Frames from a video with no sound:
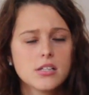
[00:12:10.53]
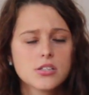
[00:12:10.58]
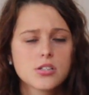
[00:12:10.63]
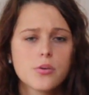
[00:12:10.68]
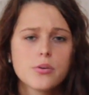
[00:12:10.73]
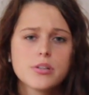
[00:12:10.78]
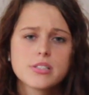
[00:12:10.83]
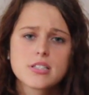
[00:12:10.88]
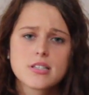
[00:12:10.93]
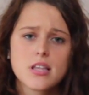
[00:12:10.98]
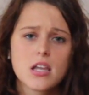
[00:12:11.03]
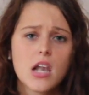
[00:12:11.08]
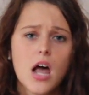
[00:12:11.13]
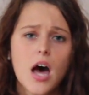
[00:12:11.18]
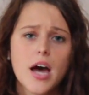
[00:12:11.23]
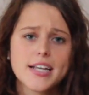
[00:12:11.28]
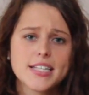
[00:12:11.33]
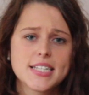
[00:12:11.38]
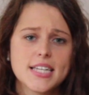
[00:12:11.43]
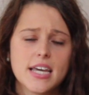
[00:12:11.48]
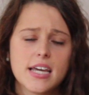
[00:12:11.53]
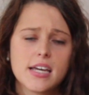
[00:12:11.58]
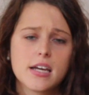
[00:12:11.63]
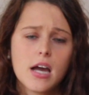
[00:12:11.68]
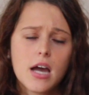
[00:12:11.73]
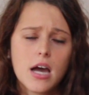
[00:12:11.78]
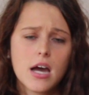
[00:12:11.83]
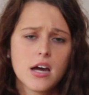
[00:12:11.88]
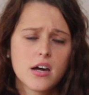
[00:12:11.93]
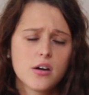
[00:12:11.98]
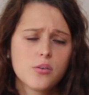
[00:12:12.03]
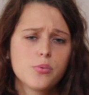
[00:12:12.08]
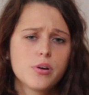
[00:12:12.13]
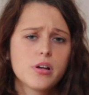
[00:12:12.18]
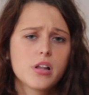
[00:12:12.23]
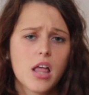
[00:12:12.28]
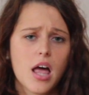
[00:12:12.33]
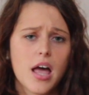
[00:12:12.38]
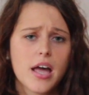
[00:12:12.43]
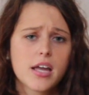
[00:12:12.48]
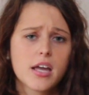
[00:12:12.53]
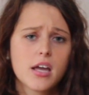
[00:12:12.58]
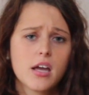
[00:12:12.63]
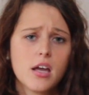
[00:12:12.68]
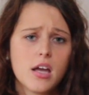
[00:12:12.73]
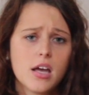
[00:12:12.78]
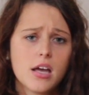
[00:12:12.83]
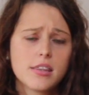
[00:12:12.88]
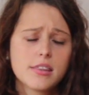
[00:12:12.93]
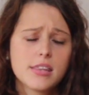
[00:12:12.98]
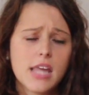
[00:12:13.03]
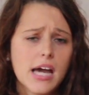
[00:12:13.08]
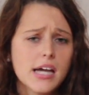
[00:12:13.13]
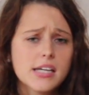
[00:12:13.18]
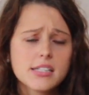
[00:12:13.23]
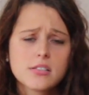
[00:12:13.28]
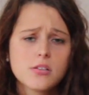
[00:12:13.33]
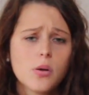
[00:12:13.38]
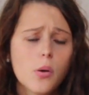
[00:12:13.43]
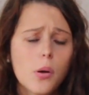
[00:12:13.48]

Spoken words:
so it's the lighting. And we're like, that is